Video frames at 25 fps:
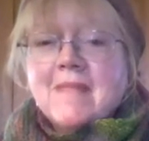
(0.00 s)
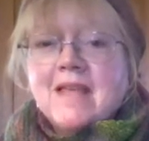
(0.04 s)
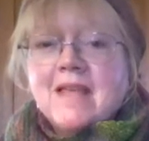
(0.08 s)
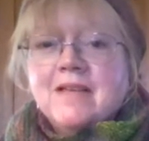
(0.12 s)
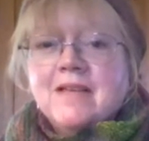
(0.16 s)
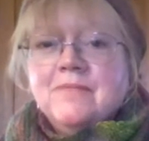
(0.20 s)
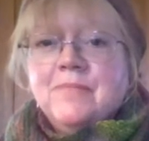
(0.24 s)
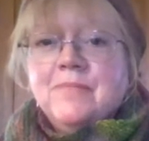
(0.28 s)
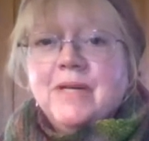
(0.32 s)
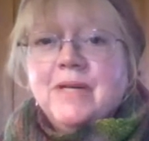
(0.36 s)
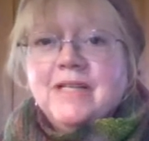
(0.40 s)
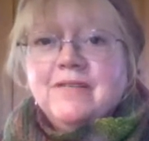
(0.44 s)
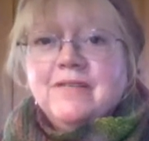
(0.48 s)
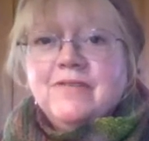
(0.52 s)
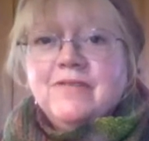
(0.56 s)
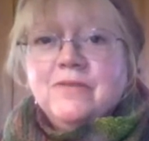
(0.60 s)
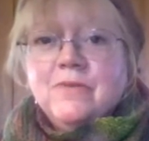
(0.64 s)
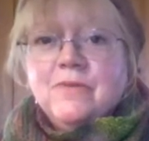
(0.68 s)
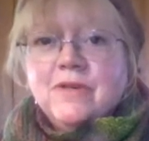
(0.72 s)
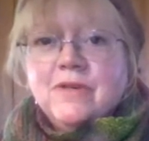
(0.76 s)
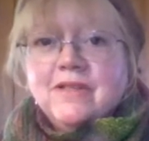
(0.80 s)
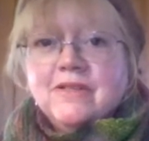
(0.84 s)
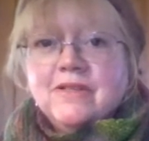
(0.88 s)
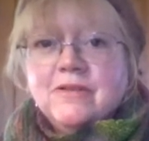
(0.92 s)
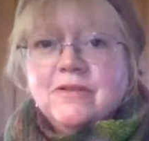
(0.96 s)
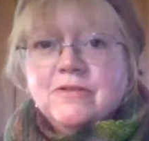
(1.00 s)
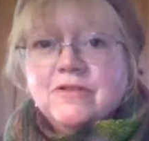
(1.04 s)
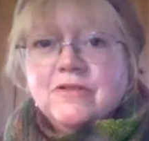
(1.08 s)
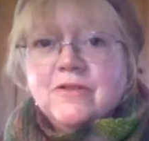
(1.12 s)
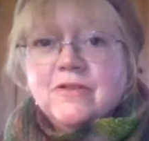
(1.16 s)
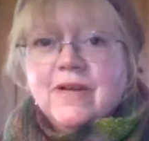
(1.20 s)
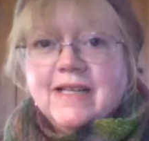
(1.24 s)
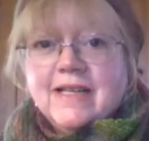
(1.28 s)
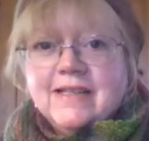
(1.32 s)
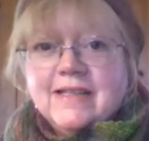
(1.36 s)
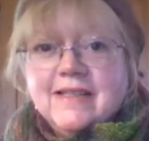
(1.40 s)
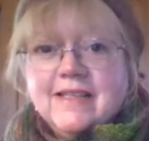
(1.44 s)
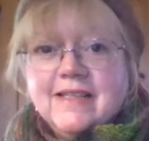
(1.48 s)
But if you want to go
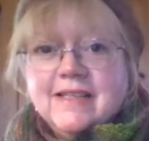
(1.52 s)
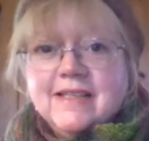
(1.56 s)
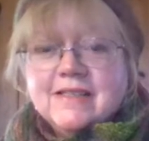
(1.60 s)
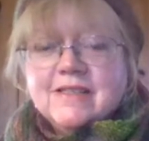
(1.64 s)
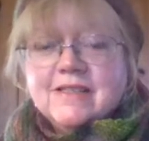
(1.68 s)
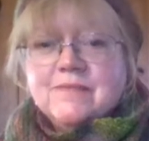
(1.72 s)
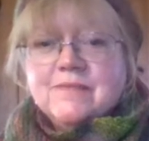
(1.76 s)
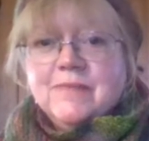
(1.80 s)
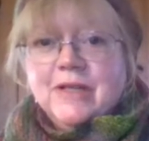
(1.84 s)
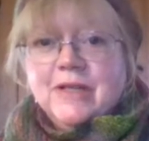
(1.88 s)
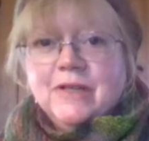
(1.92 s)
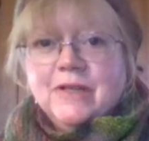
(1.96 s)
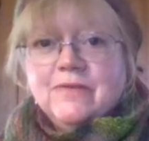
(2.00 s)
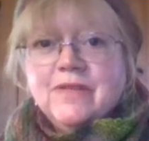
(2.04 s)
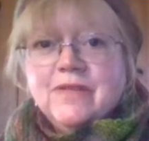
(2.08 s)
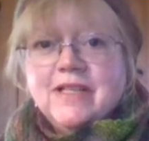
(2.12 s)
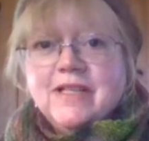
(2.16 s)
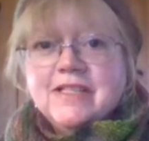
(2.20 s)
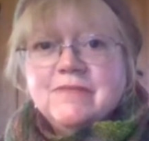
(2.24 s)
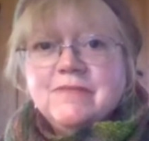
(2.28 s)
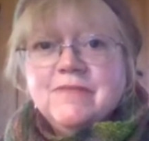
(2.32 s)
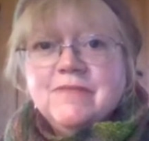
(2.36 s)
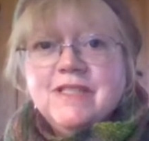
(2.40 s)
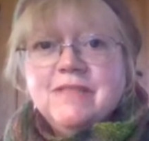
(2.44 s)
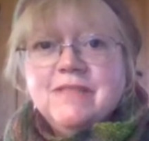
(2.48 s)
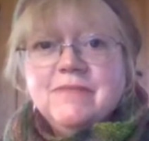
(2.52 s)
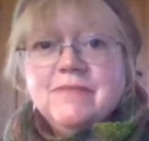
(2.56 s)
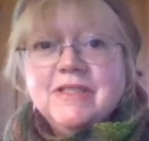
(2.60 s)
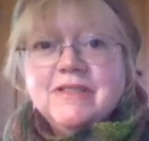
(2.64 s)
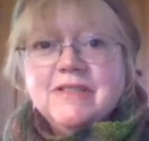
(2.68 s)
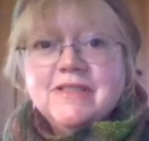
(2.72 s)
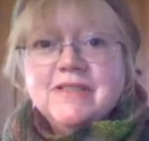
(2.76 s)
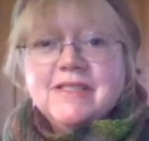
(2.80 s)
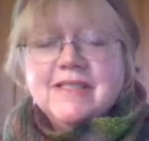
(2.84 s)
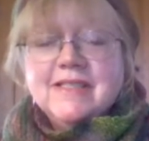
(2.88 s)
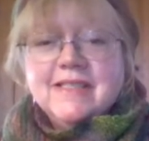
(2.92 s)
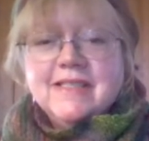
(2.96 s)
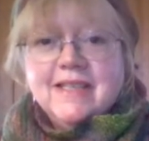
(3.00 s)
directly, it's Belfast Mini
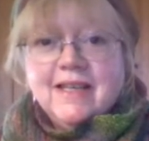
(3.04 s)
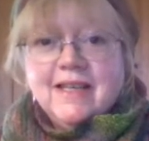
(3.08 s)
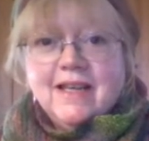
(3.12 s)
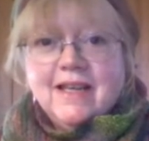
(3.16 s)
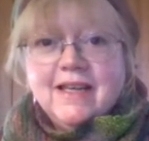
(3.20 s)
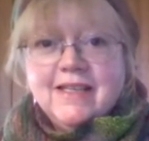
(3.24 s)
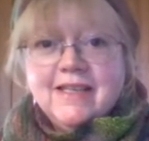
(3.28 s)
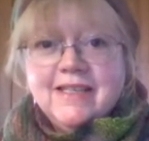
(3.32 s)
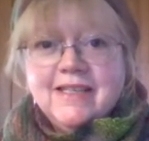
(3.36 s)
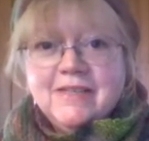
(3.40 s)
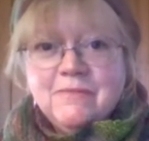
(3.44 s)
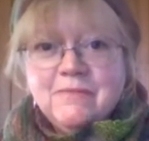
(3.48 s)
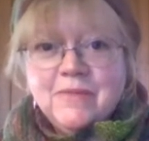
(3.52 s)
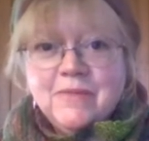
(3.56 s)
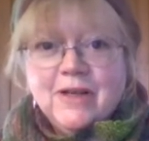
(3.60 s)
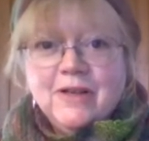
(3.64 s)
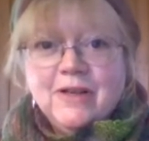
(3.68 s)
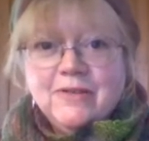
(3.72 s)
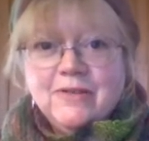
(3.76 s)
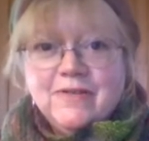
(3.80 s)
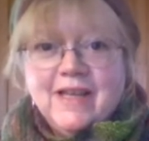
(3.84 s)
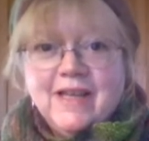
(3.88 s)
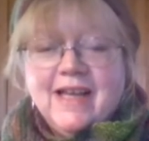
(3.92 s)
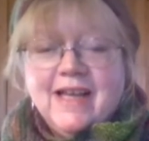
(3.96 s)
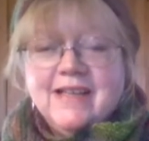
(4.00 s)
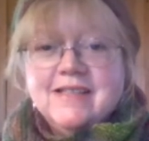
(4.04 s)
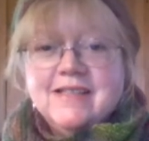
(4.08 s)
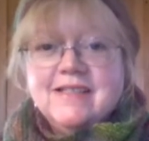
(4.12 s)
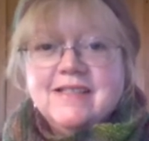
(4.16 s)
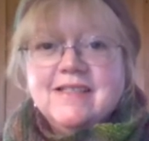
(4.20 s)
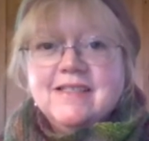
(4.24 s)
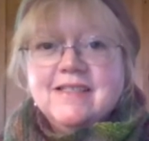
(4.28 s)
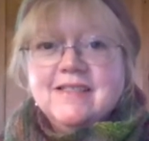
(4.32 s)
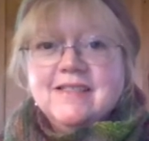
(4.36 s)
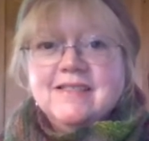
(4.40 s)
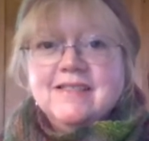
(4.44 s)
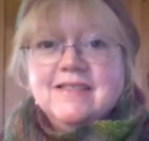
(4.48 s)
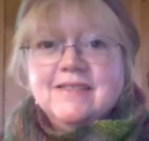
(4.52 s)
Mills in
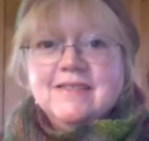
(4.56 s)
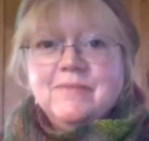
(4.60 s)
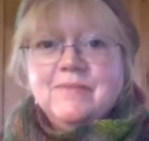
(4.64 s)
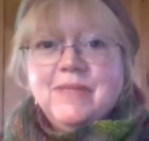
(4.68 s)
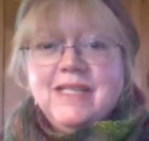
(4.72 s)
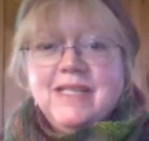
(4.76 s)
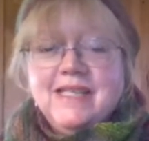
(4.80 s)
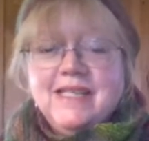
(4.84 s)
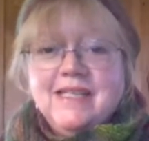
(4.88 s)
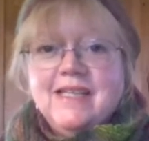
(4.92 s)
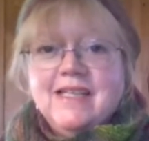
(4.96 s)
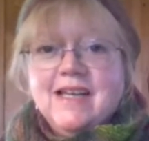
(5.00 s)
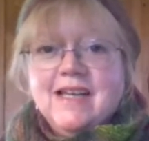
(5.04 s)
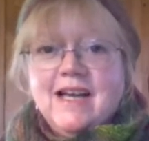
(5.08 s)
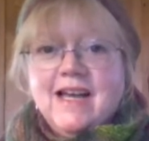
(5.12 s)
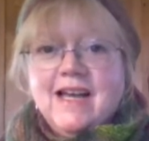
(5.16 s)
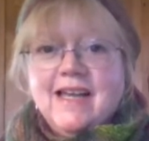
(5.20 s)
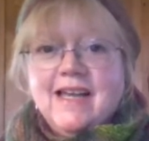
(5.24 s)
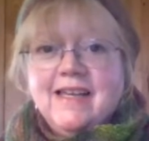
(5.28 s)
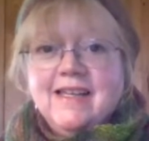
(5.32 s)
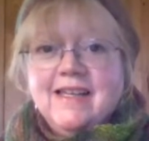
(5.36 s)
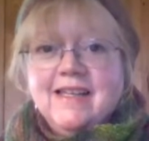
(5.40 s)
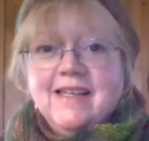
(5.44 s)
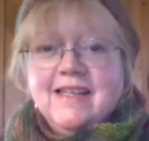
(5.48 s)
Belfast, PEI.